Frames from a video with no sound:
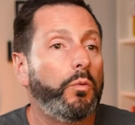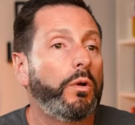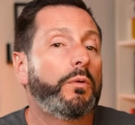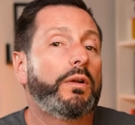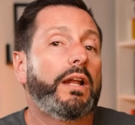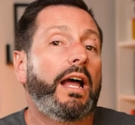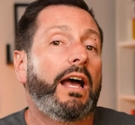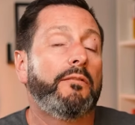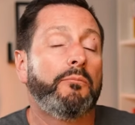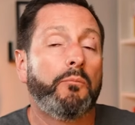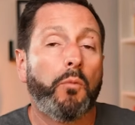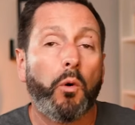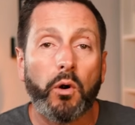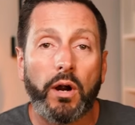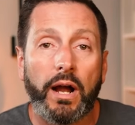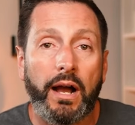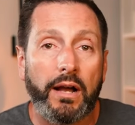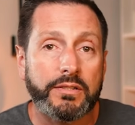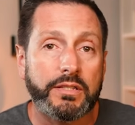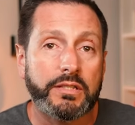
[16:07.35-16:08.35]
we would have
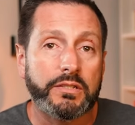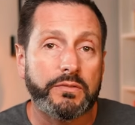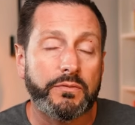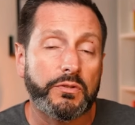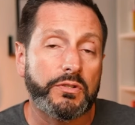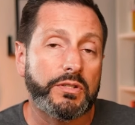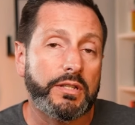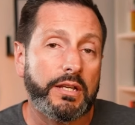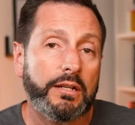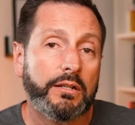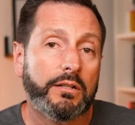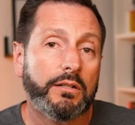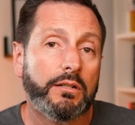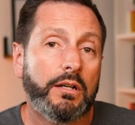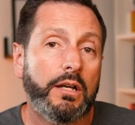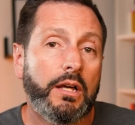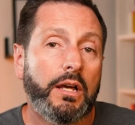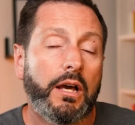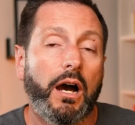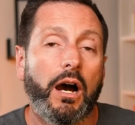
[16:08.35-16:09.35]
more houses for
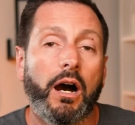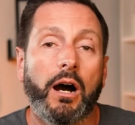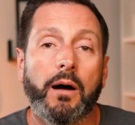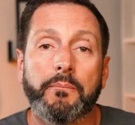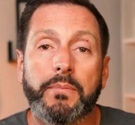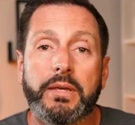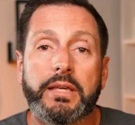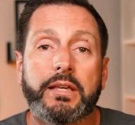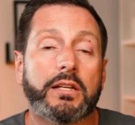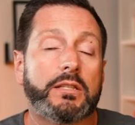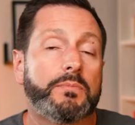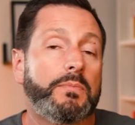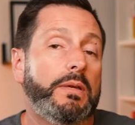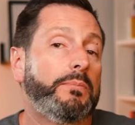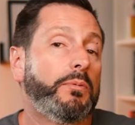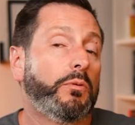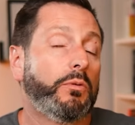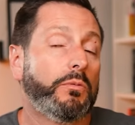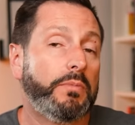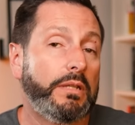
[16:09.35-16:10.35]
sale um, because
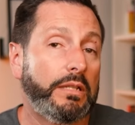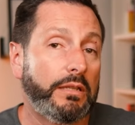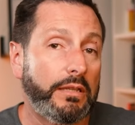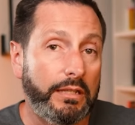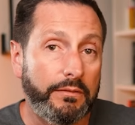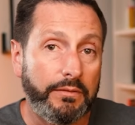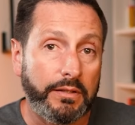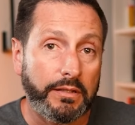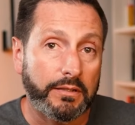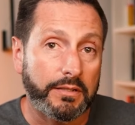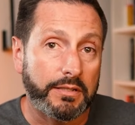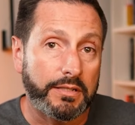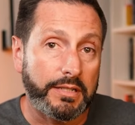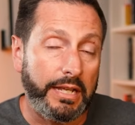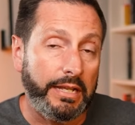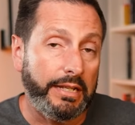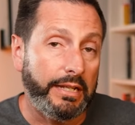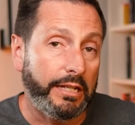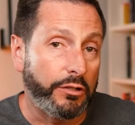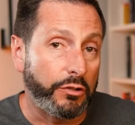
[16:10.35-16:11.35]
people would be leaving the
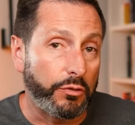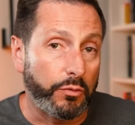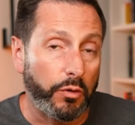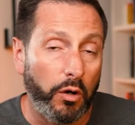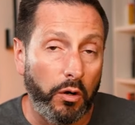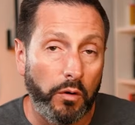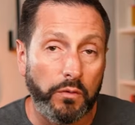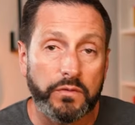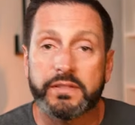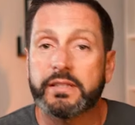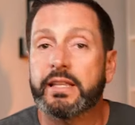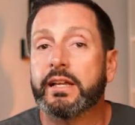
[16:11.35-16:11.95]
state in droves.